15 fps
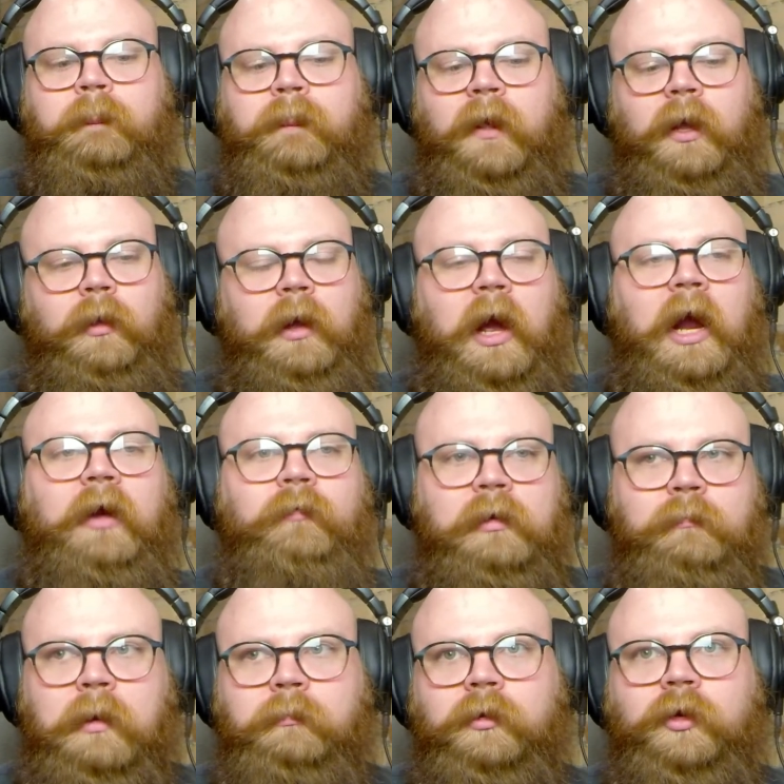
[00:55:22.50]
Uh, I
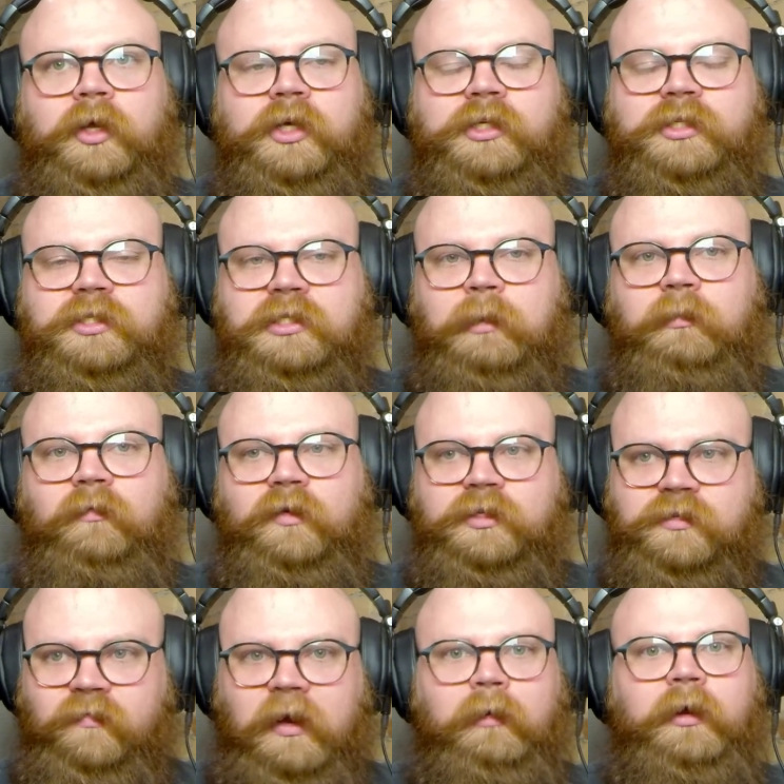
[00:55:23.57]
remember his some of
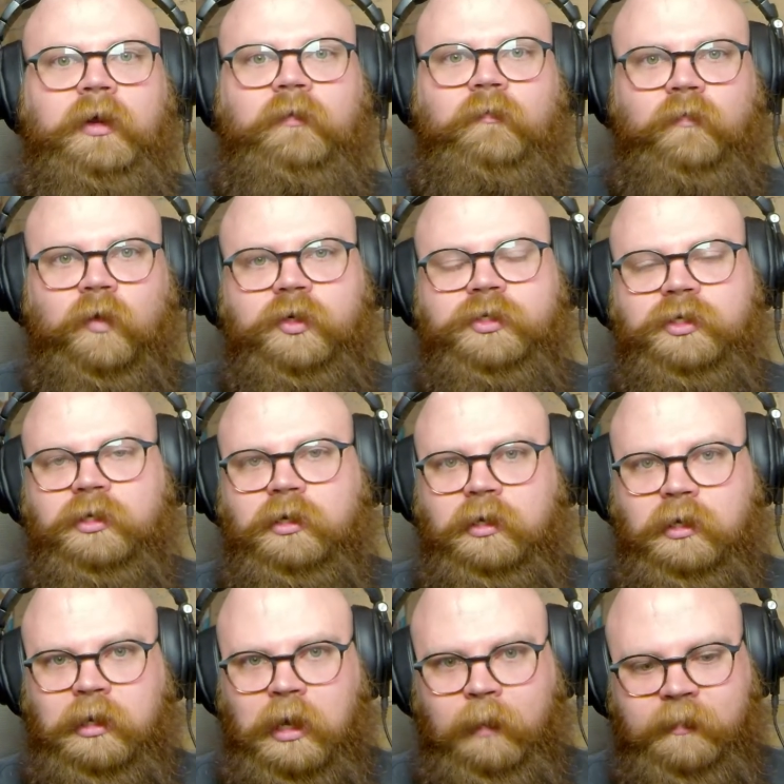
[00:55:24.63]
his very first
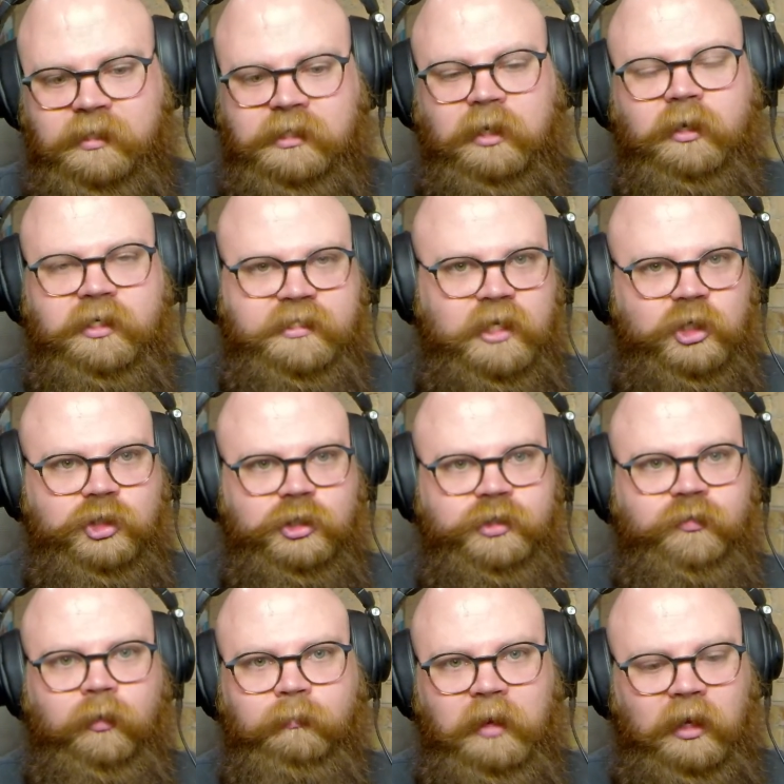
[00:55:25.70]
commentary
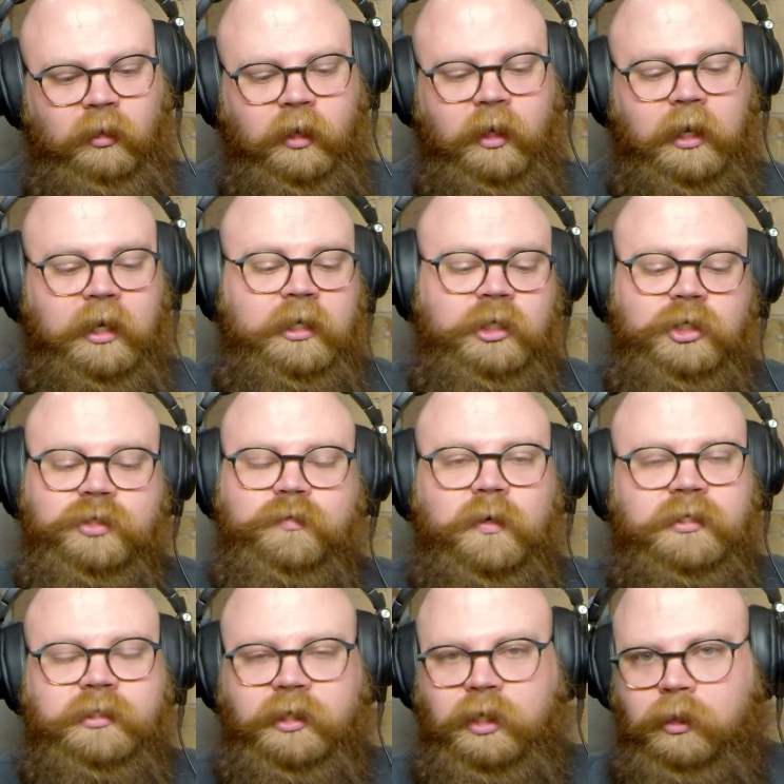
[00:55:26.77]
sessions for melee, and he just
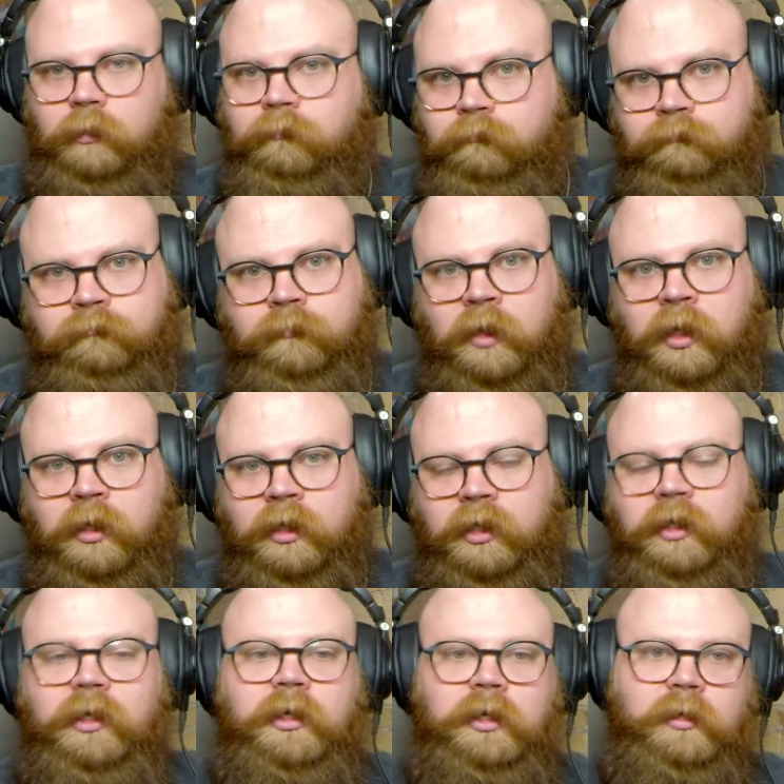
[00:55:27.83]
wasn't good.
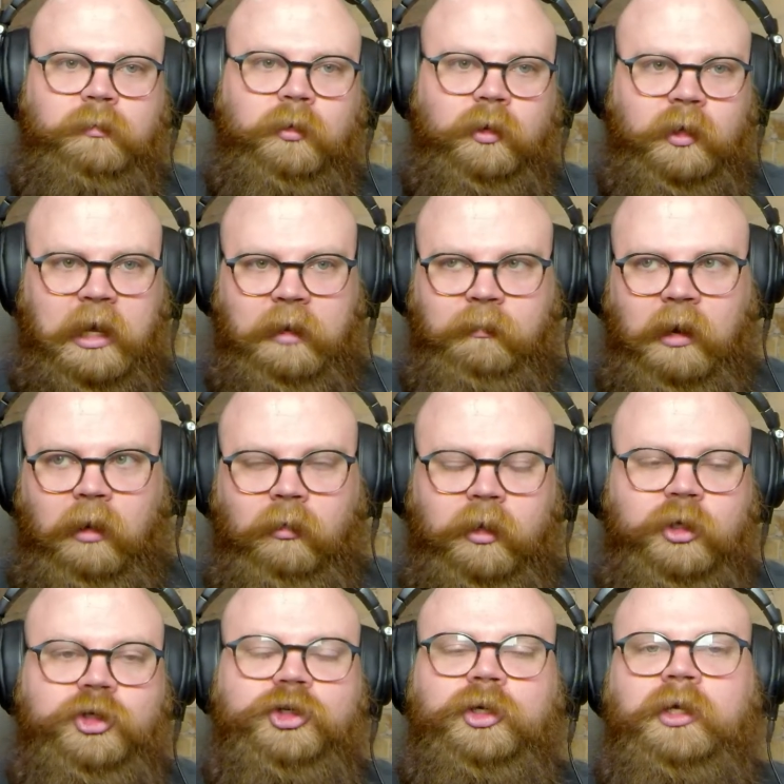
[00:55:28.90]
He needed more game
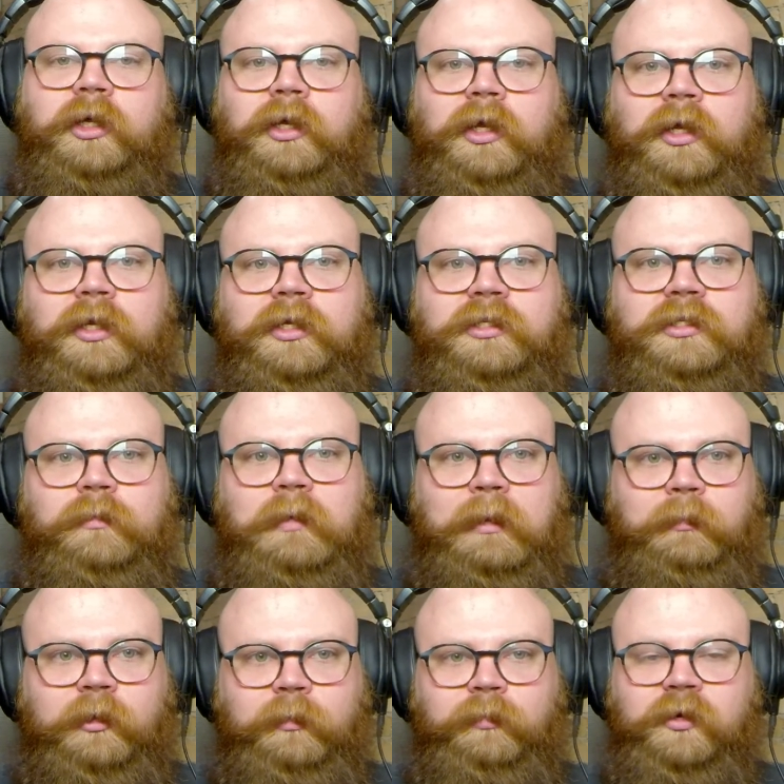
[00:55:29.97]
knowledge. He needed to be
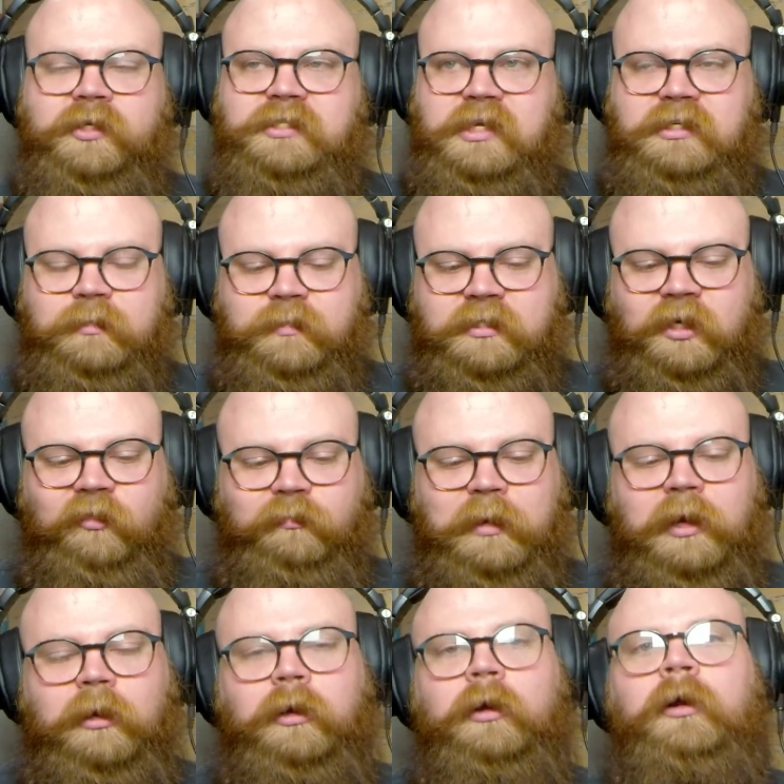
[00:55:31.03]
able to present himself
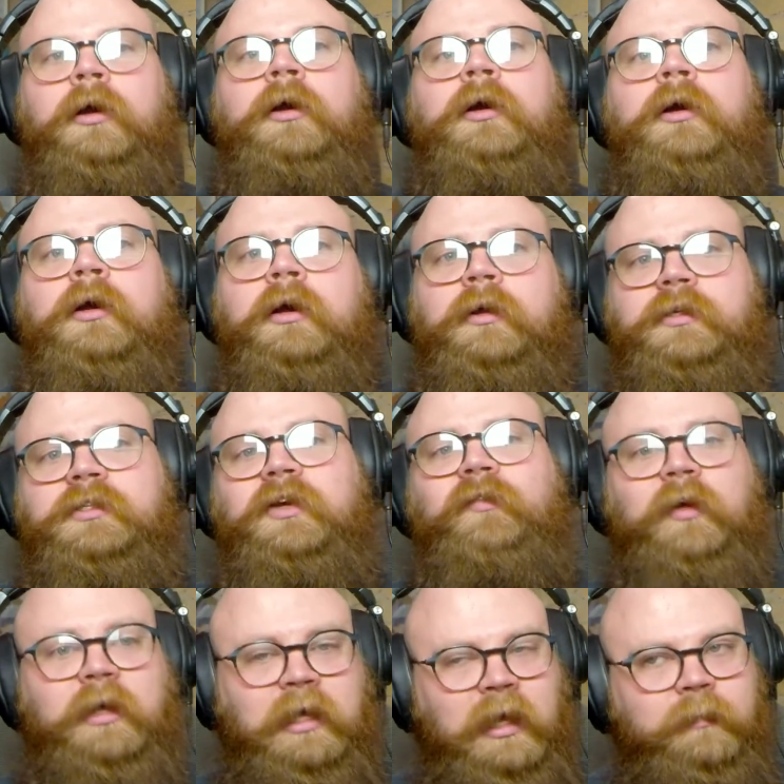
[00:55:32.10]
better.
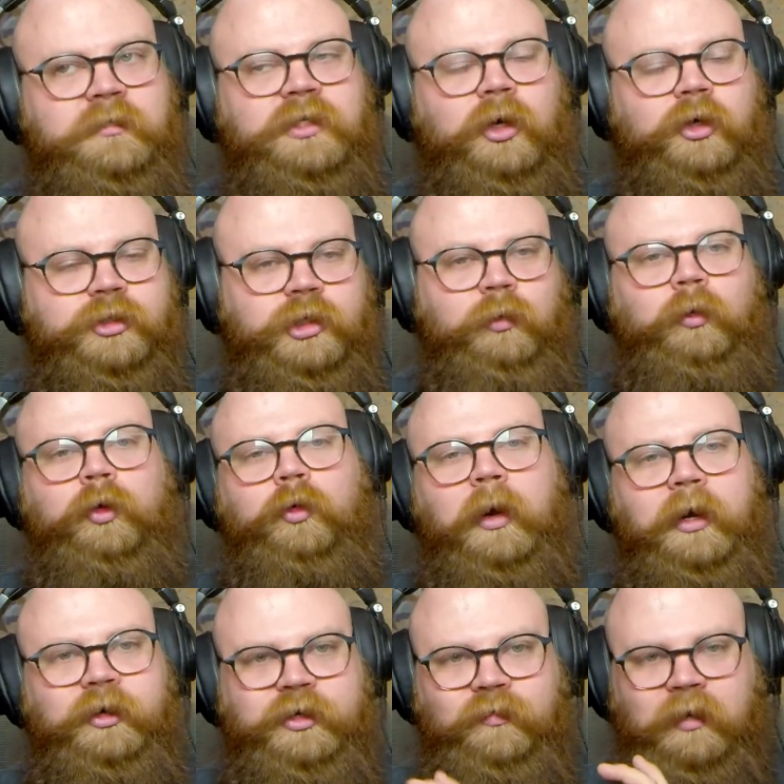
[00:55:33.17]
Different games also
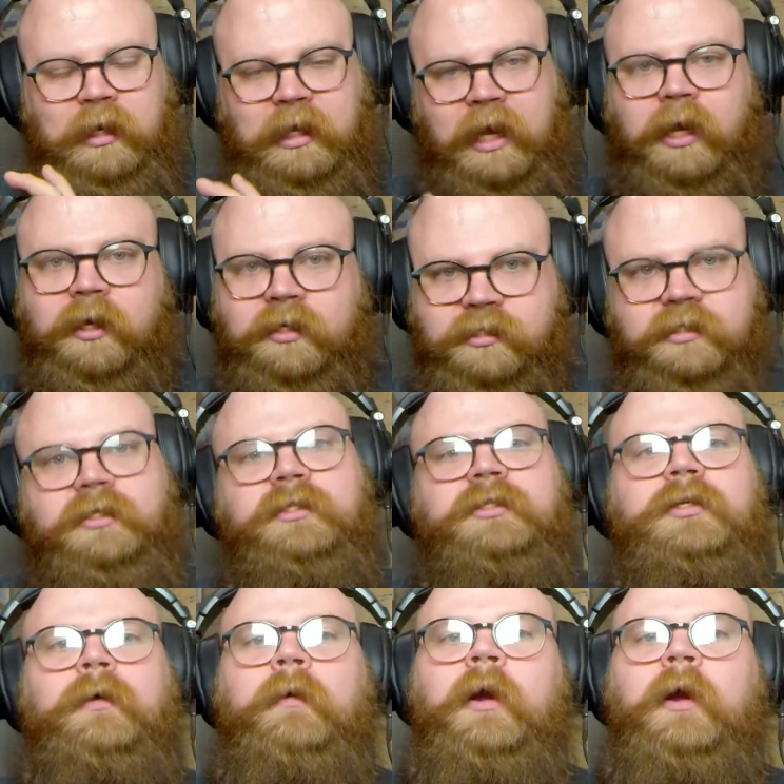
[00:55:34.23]
require different cadences